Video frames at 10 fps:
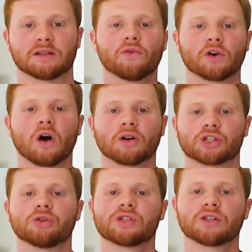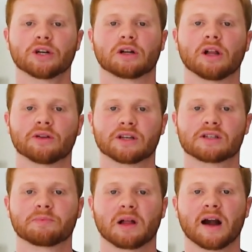Overall, choosing your clothing
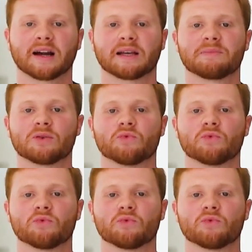supplier can be